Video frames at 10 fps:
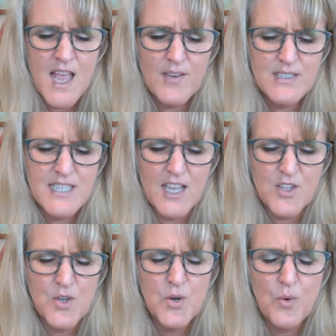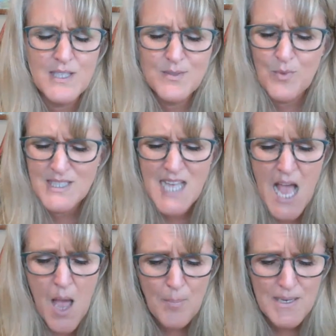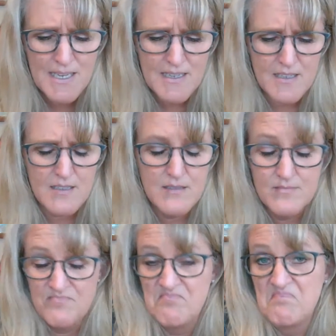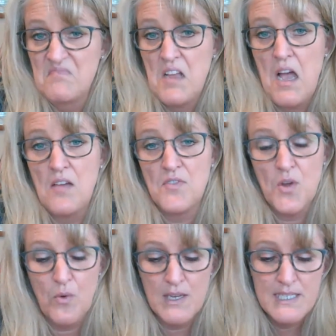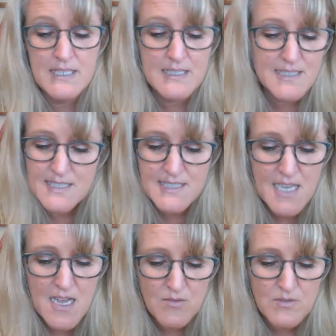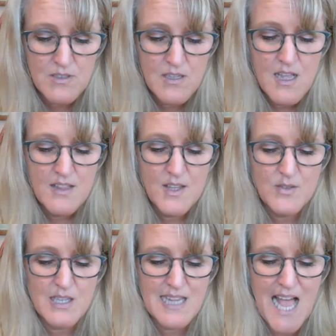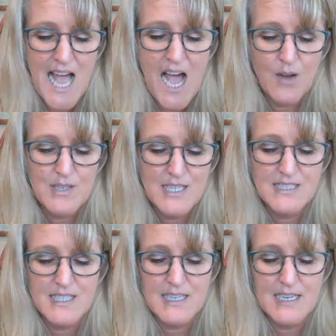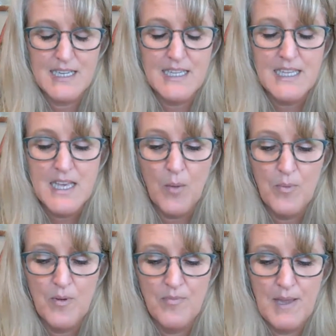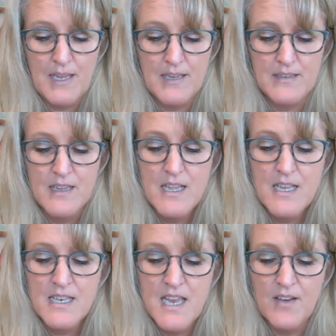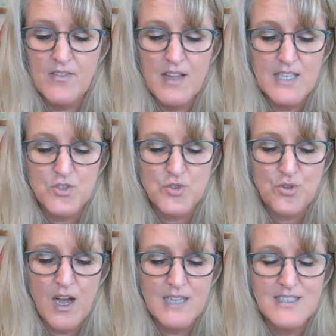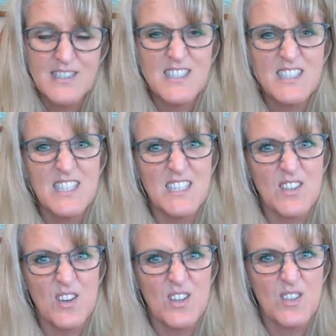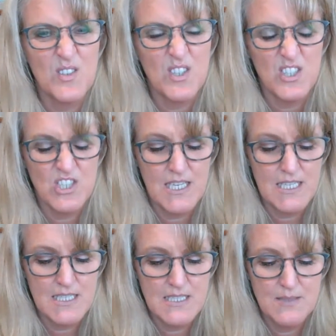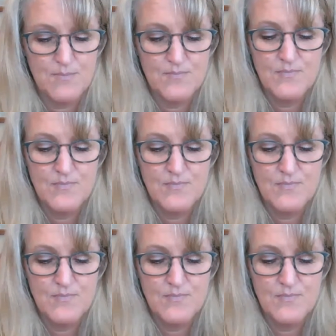"Harry, is that you? What's happening?" "I have no idea. Sit down." There was a loud hissing and a yelp of pain. Neville had tried to sit on Crookshanks.